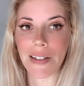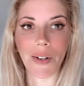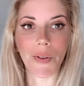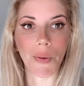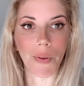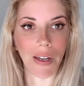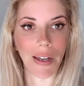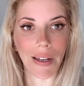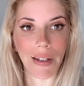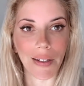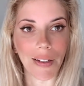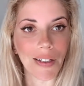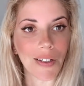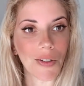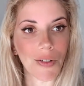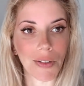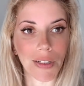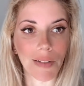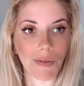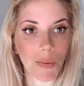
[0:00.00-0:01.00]
Not okay, like
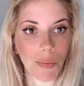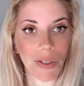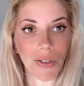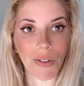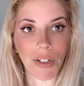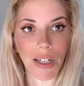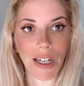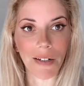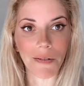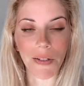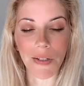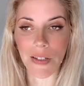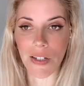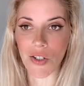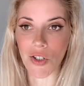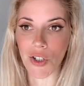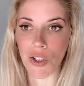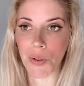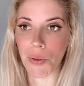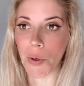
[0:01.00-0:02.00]
you can never be okay with
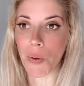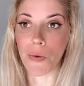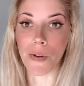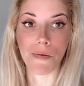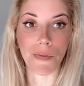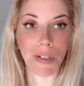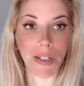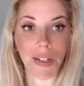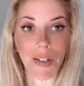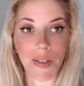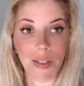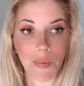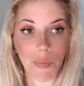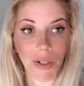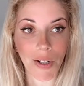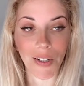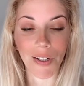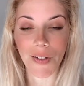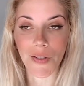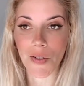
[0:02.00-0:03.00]
such a horrific
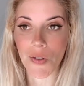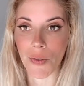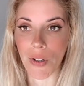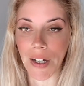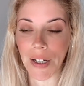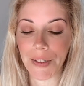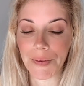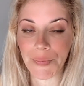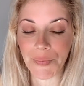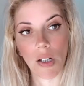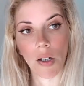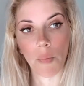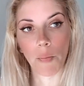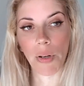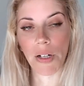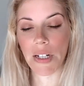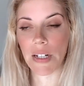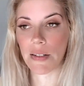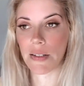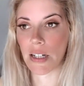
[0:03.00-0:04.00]
experience, right?
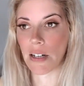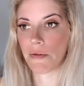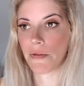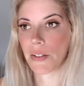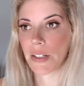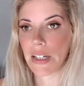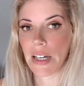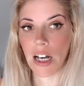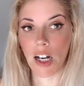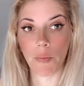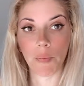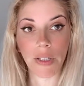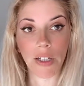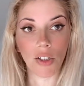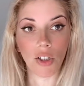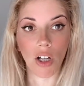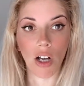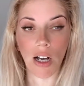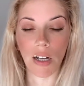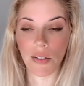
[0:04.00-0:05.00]
But it definitely helped me a
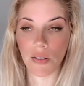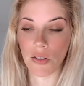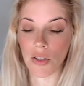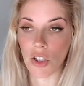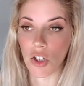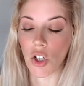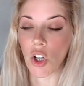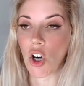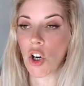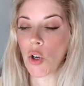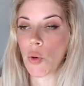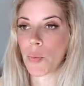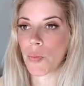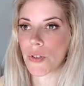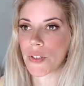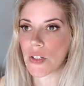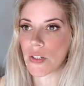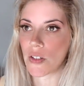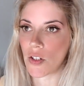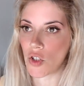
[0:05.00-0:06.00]
lot to cope
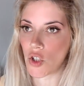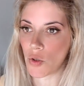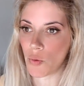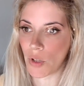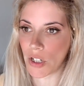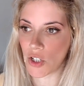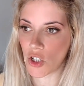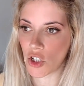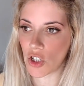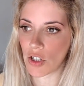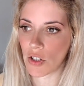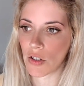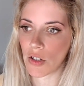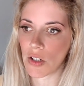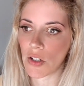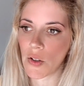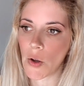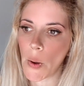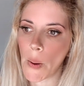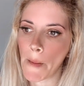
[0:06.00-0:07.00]
with the
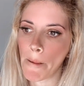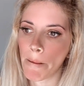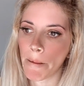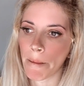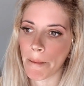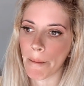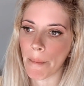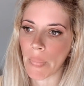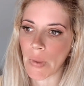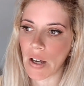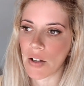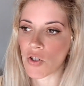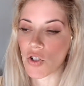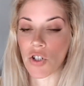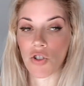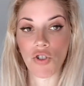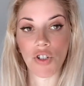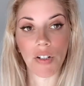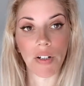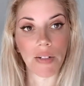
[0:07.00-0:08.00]
situation and to
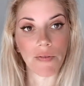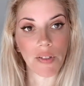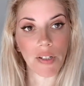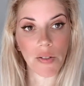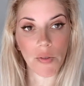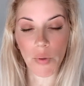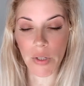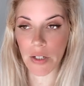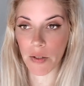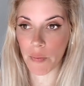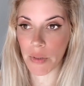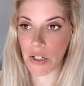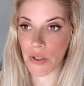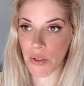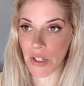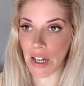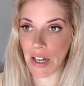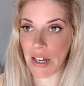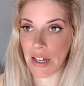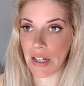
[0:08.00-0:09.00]
understand everything was going to be
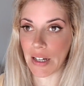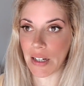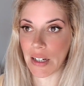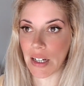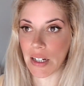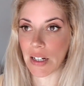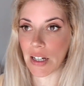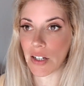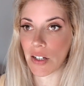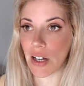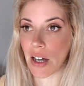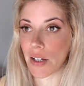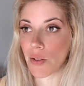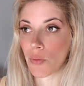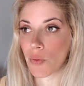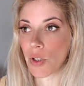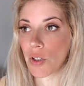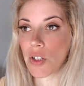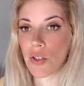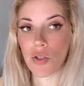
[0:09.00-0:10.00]
okay. And I
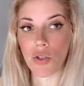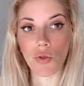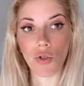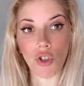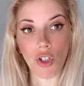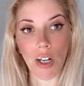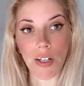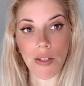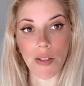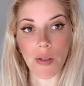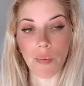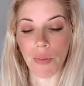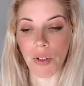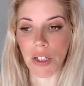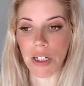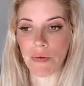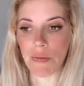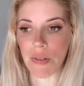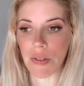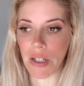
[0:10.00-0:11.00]
really do trust and
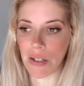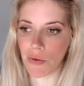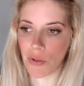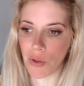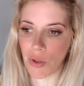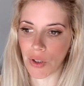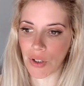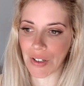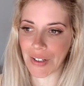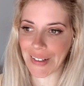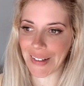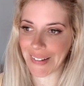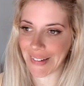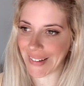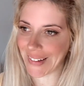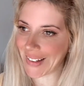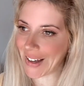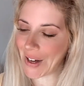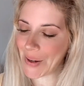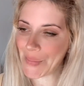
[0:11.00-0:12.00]
believe that they will
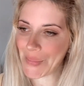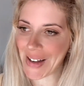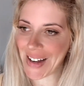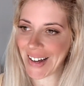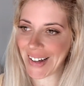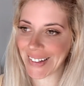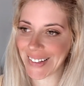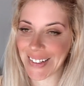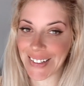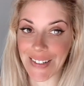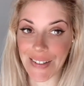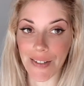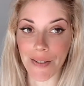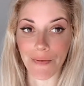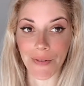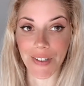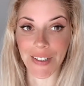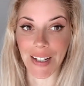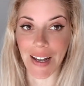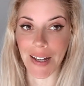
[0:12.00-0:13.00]
come back in a
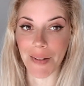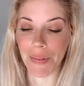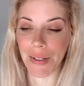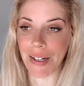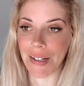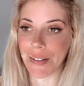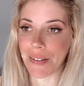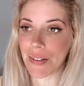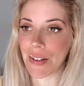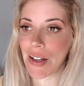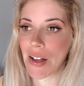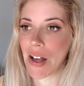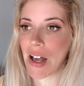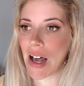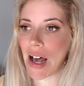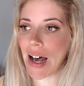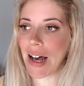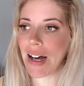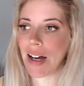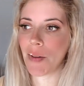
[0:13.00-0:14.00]
different timeline
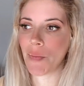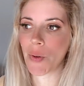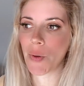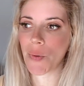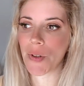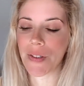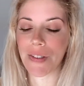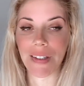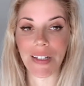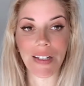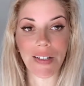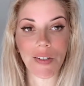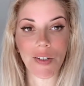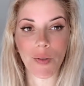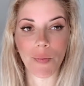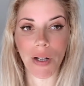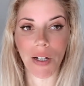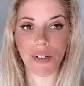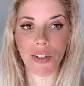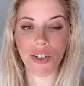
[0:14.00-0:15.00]
when things are
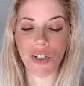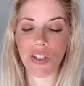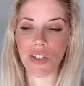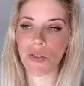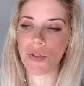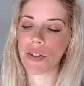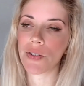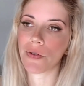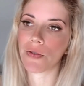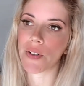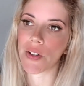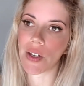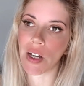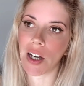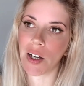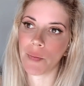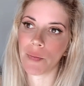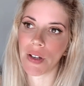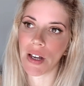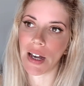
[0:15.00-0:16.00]
better suited for
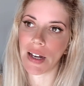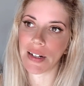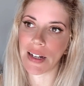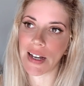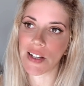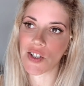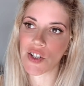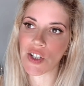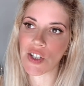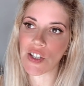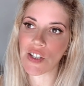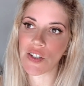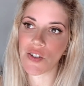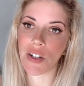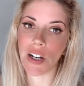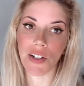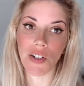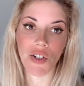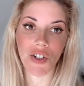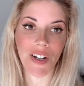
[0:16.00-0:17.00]
them. And you
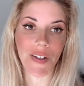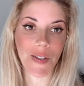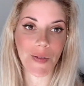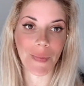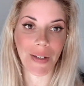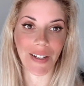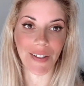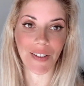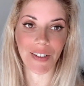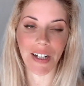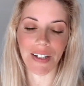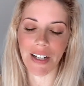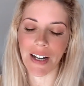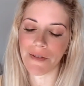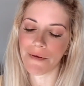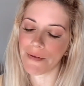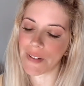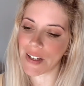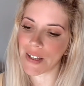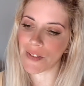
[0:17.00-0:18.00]
got to trust, man. You got to
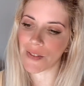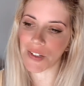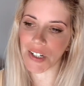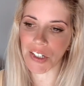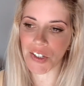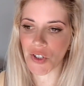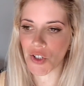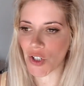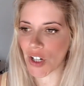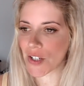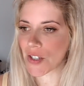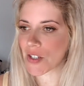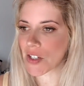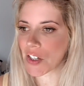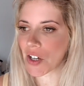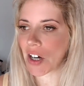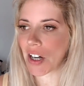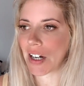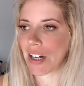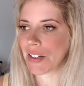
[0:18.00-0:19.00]
have faith. You got to trust in
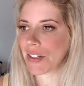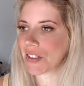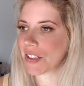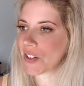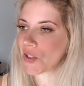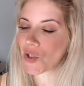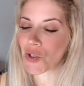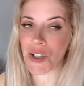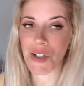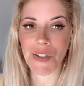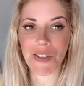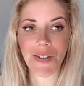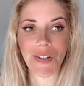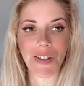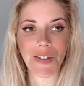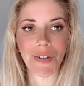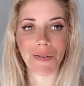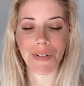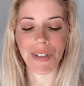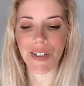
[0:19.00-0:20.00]
God. You got to trust in the
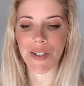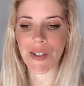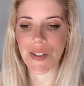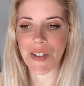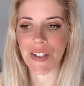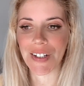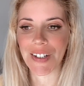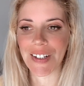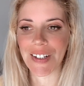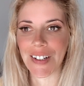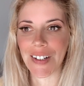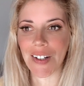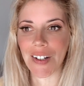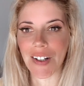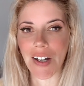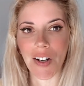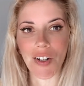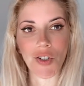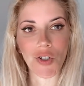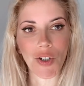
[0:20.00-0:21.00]
universe.
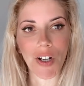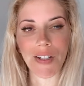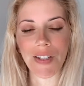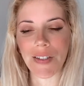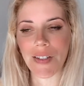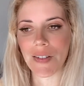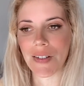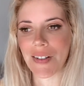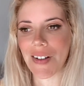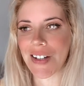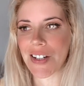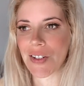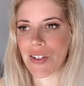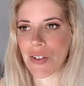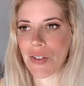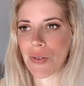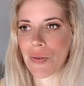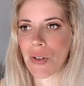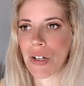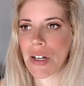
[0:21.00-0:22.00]
Got to trust in, you
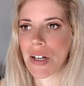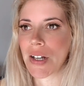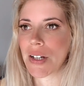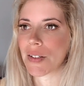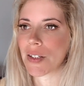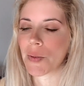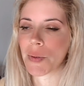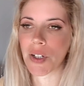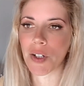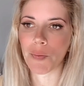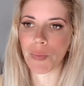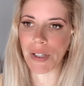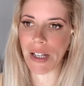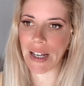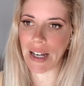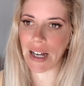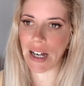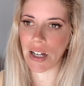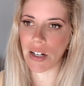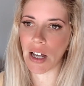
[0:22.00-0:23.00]
know, the bigger
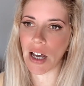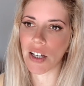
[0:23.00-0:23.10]
plan.